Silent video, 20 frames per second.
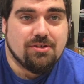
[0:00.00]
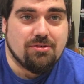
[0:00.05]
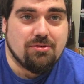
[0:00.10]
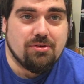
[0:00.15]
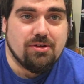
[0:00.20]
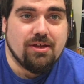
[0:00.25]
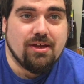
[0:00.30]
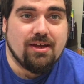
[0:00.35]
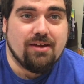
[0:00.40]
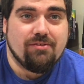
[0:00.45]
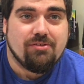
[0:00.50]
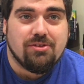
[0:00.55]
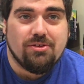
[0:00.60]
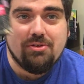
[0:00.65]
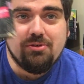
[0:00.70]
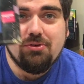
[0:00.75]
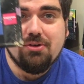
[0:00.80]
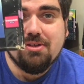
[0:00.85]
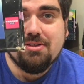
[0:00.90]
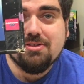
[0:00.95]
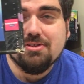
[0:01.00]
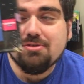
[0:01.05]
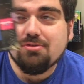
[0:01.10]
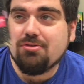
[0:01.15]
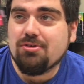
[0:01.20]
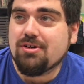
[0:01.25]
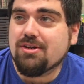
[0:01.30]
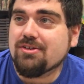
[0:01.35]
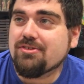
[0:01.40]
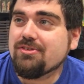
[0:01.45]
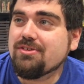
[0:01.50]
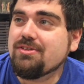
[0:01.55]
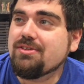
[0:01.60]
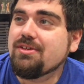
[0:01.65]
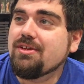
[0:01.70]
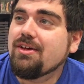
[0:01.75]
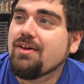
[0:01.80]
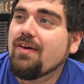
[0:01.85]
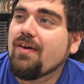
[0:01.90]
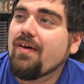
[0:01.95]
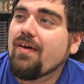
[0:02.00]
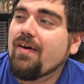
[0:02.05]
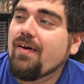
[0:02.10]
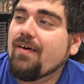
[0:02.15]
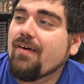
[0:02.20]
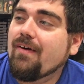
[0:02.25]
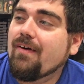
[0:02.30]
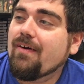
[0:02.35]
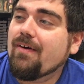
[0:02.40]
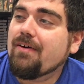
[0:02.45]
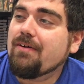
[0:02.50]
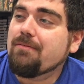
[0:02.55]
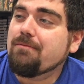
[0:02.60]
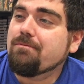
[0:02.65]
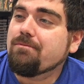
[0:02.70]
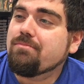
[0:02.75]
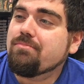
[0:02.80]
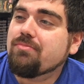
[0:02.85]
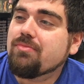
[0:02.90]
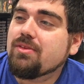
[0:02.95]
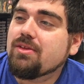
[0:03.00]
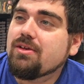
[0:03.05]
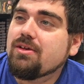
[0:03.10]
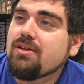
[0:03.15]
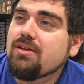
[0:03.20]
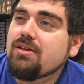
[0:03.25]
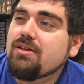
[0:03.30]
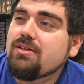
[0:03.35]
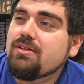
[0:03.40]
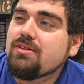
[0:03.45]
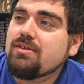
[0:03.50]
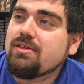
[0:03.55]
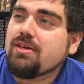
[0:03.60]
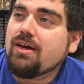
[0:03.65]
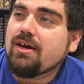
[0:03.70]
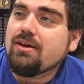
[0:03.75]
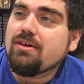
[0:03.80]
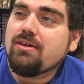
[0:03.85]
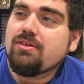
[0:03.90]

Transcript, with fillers: we have UN Squadron. Um, yeah,